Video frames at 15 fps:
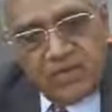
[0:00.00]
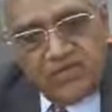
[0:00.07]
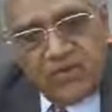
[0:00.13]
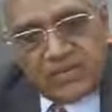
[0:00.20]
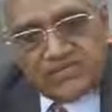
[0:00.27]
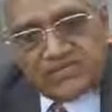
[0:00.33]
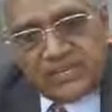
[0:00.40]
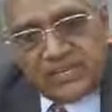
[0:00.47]

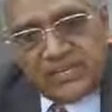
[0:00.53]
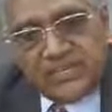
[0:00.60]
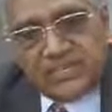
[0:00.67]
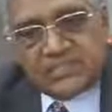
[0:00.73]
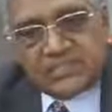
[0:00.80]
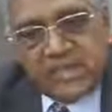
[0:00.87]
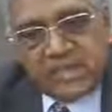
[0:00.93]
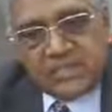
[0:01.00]
once
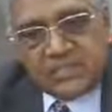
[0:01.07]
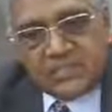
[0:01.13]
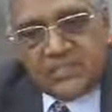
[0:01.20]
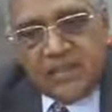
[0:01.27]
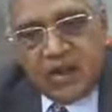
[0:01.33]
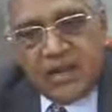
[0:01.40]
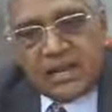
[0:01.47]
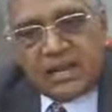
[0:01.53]
again thank
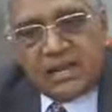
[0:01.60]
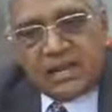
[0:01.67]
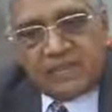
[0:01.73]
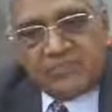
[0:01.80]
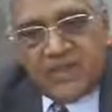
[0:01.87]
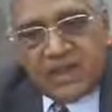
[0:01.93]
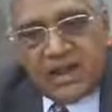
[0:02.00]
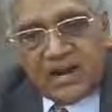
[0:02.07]
you all
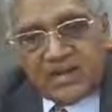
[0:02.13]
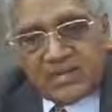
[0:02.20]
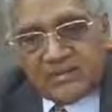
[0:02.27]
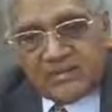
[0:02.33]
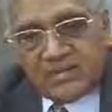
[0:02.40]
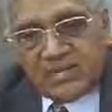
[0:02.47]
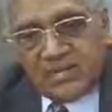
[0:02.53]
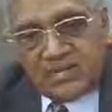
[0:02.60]

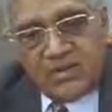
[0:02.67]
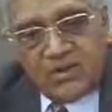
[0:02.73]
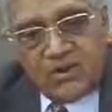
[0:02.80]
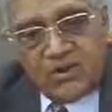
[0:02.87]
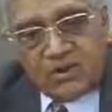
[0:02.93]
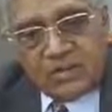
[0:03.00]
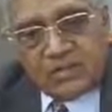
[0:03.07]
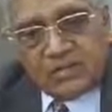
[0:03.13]
for
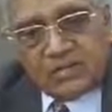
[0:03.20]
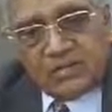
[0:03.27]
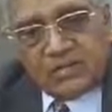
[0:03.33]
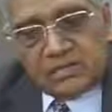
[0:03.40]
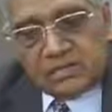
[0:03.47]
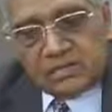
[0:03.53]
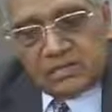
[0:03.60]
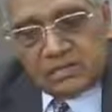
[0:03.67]
your
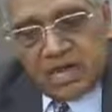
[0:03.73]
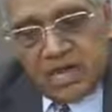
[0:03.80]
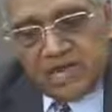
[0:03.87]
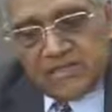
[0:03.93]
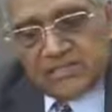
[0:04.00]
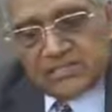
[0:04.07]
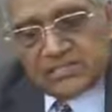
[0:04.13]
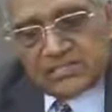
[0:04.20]

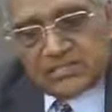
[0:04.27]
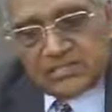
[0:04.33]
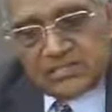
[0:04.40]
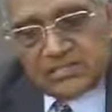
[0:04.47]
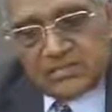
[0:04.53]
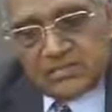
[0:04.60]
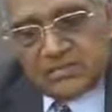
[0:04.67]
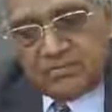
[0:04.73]
kind
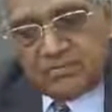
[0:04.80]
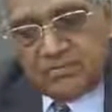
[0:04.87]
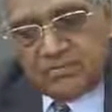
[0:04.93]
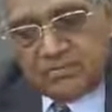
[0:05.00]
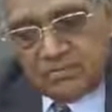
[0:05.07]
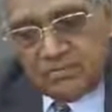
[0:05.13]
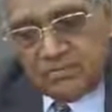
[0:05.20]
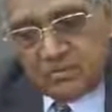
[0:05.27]

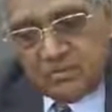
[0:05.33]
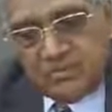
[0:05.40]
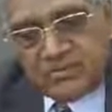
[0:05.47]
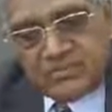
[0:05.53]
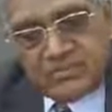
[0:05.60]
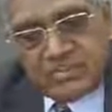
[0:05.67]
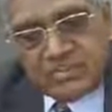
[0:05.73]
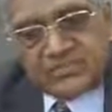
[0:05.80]
good
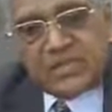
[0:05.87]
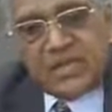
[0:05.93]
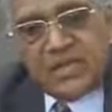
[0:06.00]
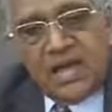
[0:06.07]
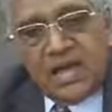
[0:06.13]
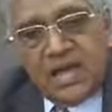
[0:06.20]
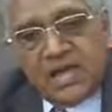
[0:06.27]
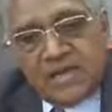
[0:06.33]
wishes
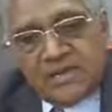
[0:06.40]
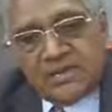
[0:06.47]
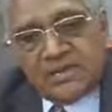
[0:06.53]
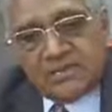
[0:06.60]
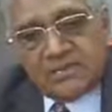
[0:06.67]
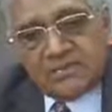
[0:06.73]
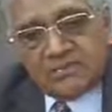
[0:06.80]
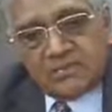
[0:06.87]
and
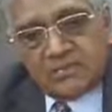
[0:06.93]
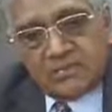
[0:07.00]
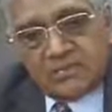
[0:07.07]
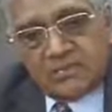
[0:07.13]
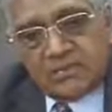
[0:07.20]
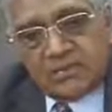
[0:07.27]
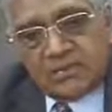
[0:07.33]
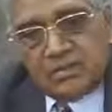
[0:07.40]

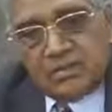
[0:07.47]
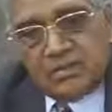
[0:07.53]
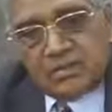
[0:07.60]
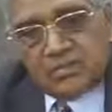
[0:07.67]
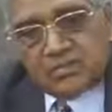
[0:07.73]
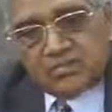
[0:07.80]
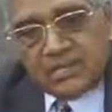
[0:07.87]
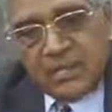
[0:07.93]

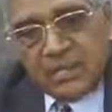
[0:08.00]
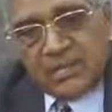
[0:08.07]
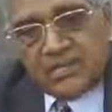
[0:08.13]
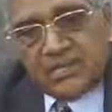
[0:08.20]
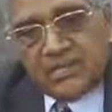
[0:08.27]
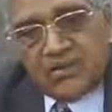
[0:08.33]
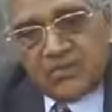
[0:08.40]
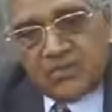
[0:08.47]

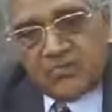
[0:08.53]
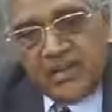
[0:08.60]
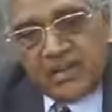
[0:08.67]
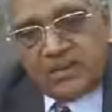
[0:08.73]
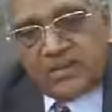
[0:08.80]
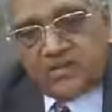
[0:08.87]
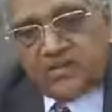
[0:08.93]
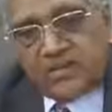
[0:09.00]
sparing your
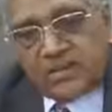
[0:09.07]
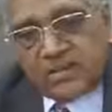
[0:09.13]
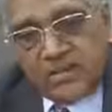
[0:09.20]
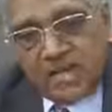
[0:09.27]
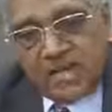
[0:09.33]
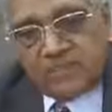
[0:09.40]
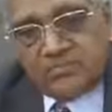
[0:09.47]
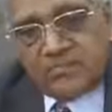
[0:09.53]
valuable
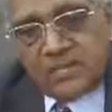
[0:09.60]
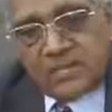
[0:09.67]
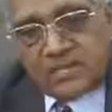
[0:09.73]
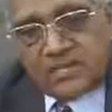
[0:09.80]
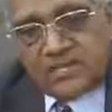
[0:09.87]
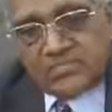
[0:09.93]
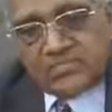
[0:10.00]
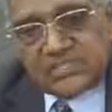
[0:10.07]
time
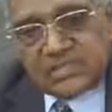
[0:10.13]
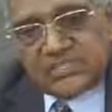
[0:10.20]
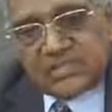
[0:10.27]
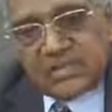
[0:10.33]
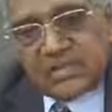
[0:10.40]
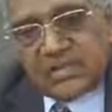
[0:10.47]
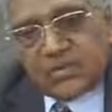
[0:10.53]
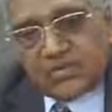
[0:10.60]
in such
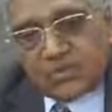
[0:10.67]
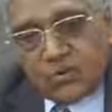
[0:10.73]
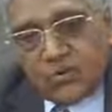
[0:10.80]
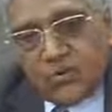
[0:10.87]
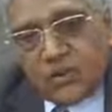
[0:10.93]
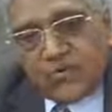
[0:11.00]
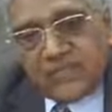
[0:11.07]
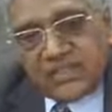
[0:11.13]
a
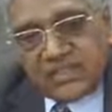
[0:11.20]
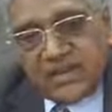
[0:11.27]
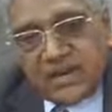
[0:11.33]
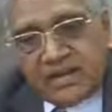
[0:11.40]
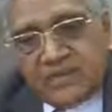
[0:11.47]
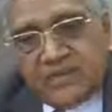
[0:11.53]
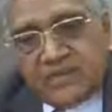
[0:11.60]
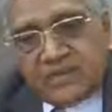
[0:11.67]
cold
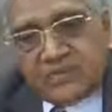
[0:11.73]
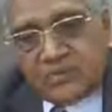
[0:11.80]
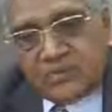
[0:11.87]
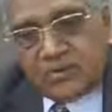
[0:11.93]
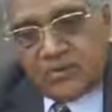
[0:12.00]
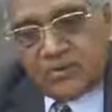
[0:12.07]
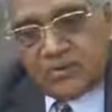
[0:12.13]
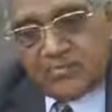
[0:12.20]
weather
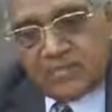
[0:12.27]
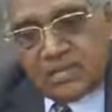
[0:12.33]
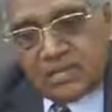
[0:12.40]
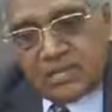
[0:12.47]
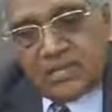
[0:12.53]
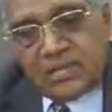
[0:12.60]
to